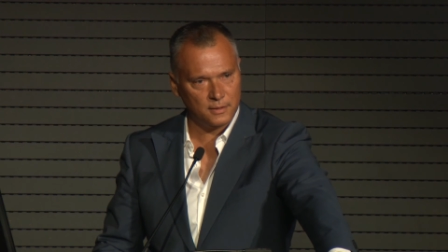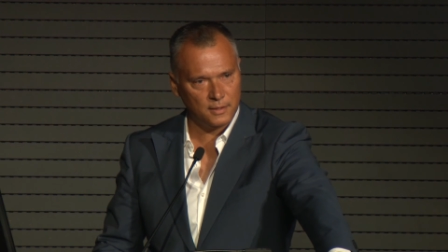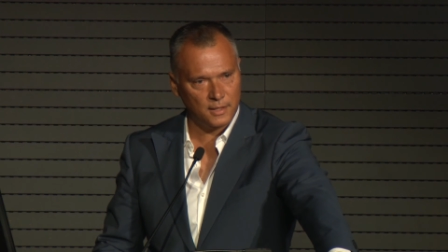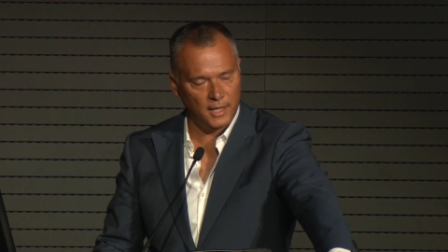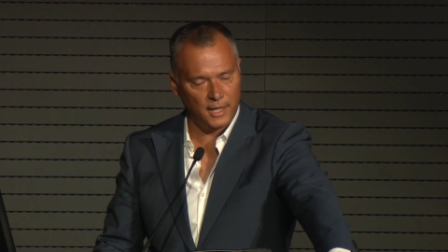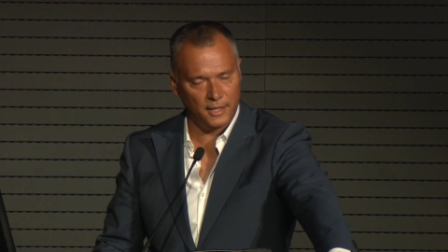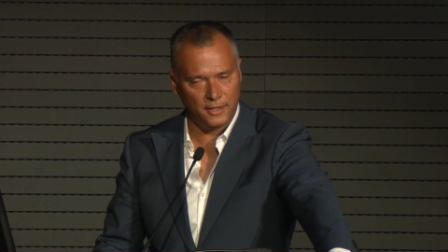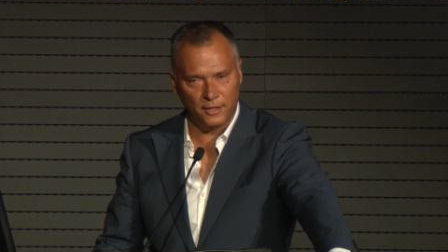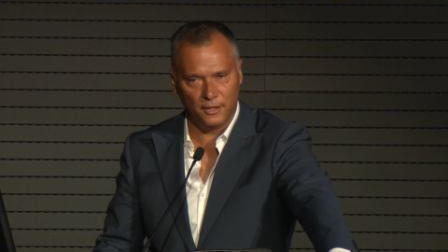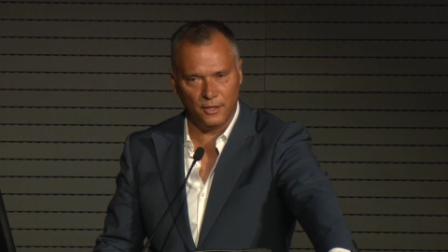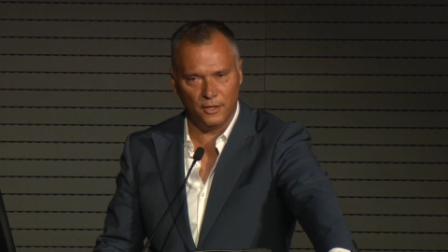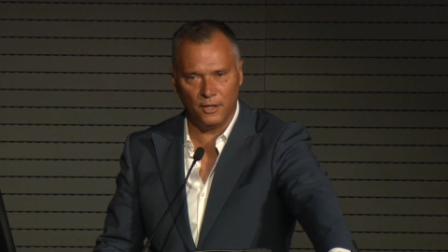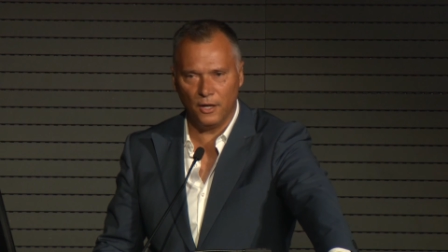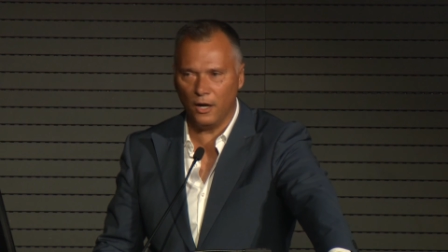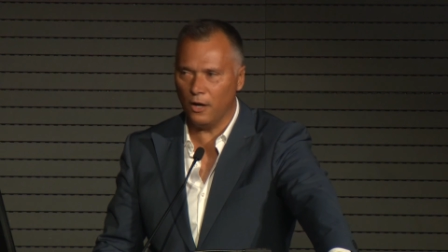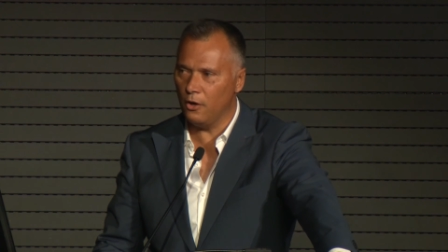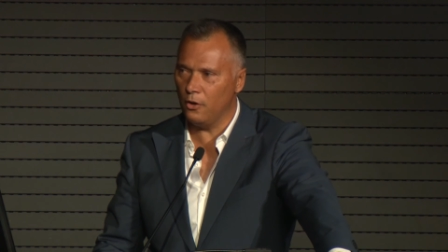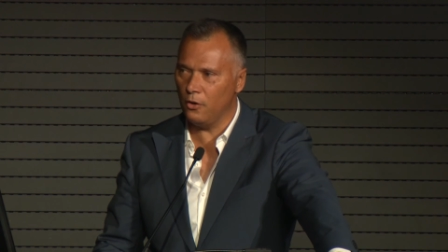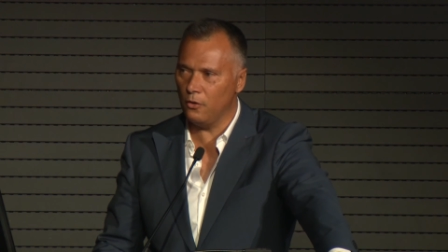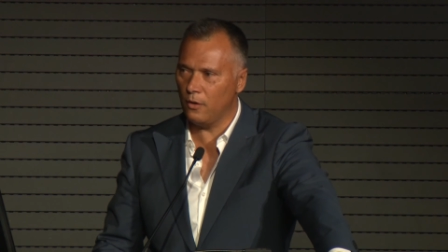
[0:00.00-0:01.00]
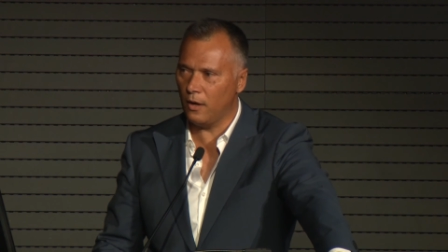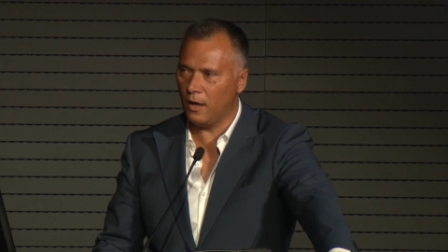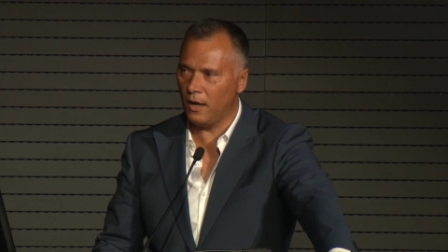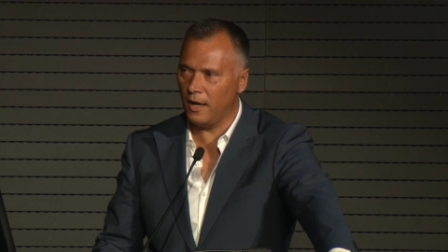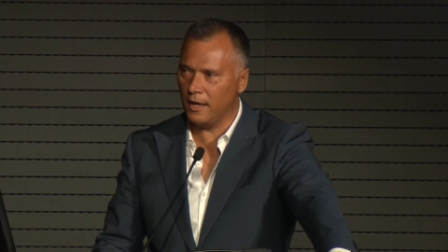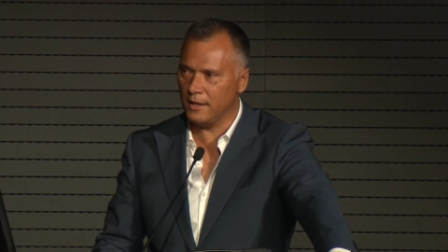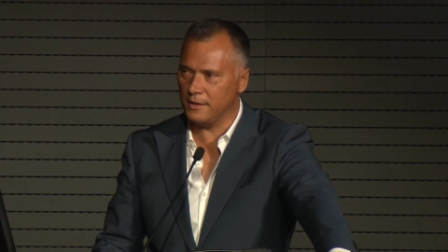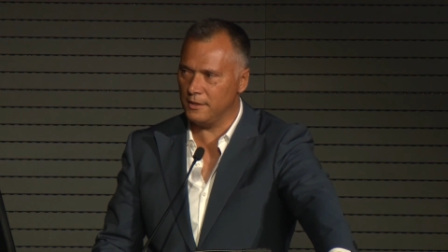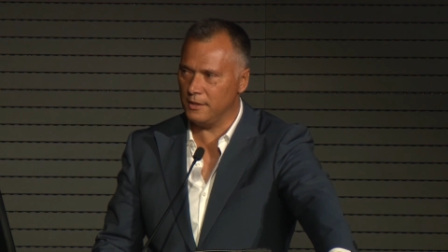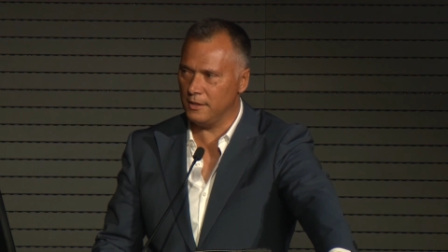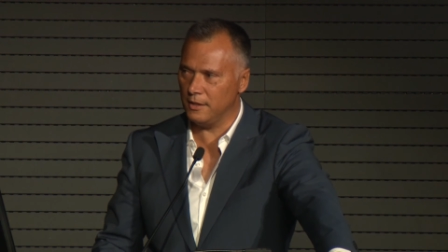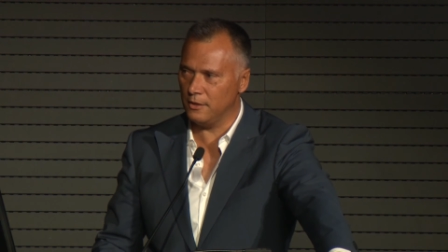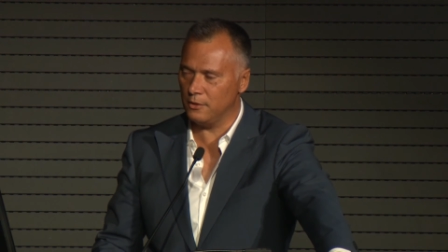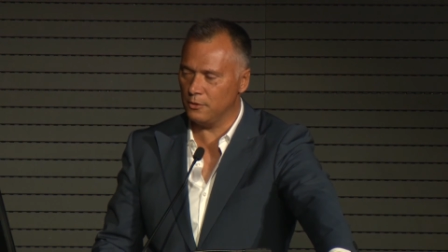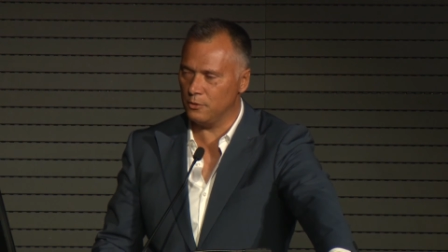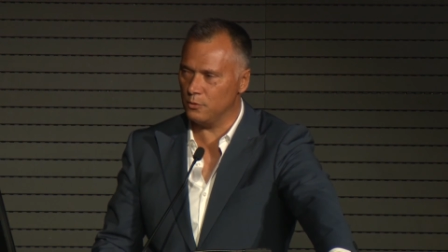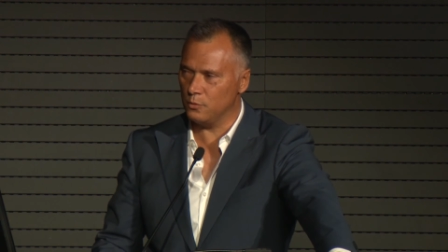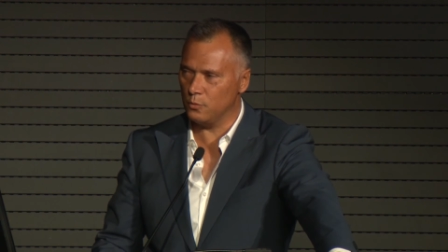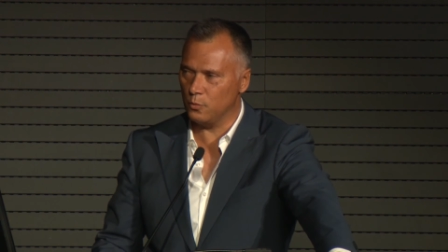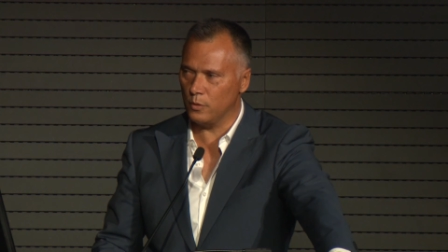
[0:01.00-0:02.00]
had no idea
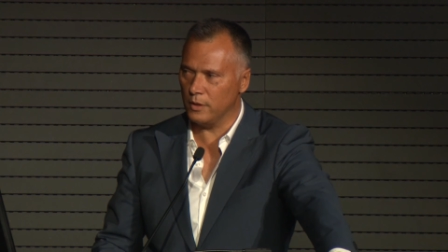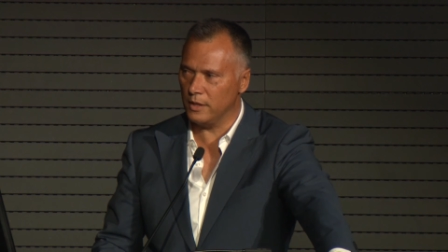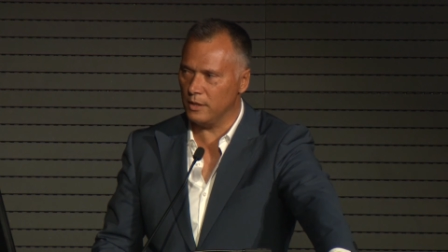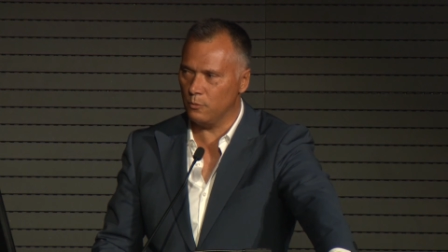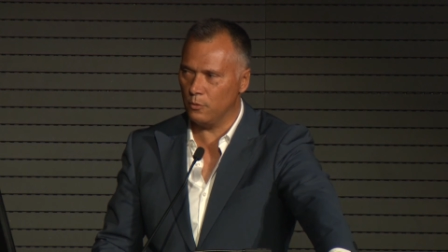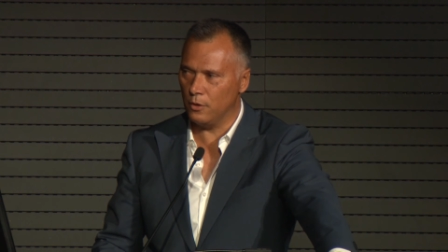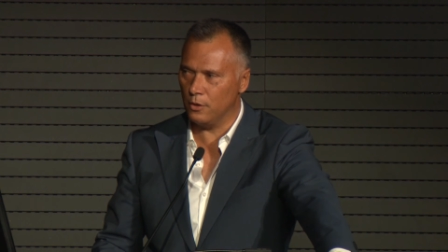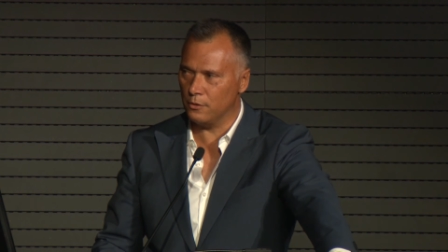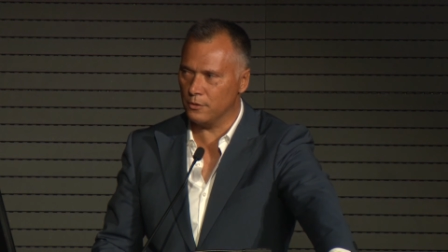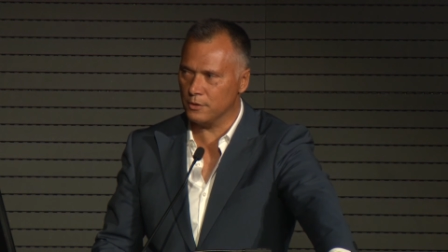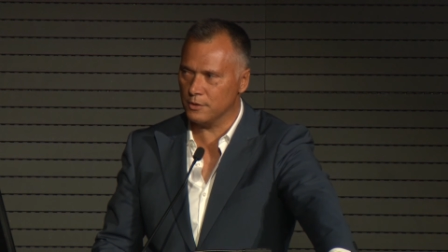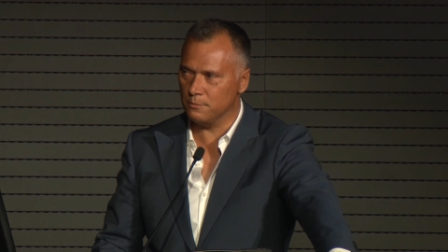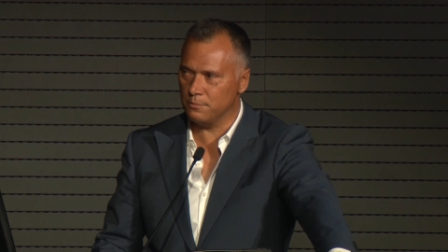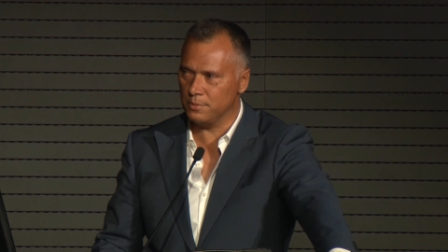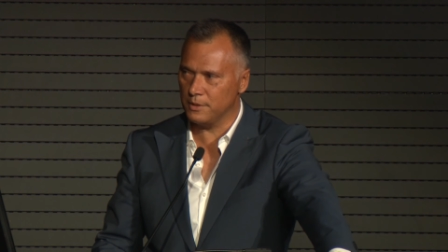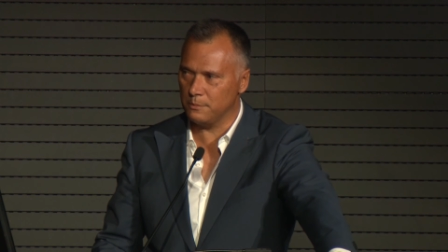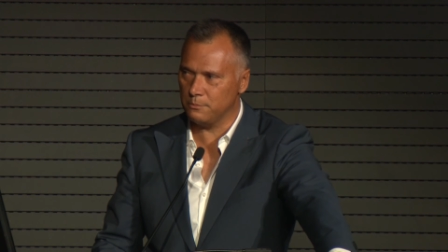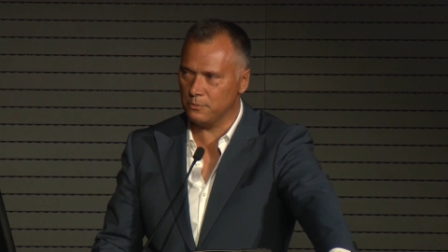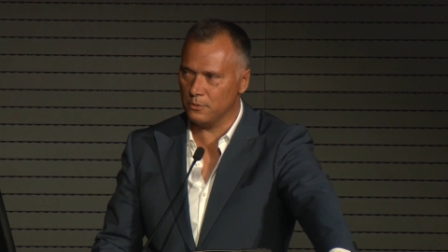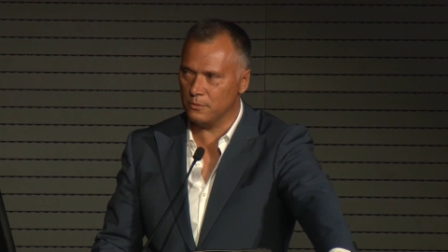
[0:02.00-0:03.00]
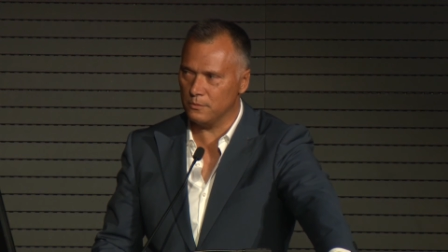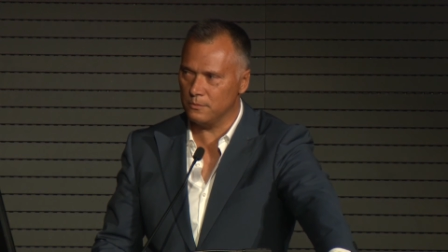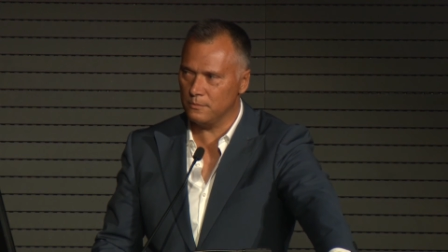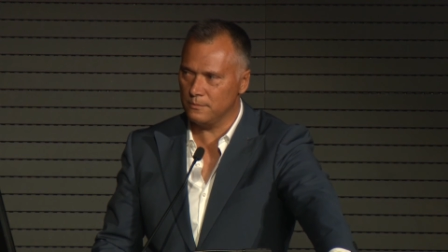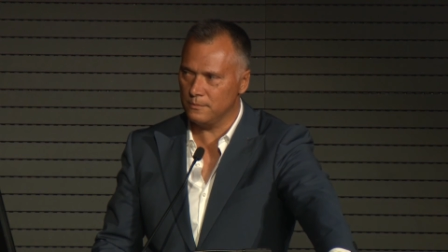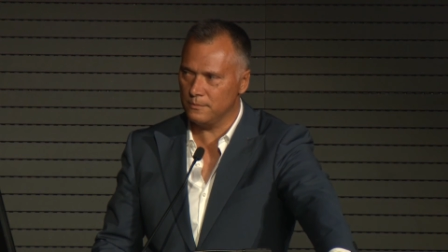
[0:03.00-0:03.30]
who we were as a people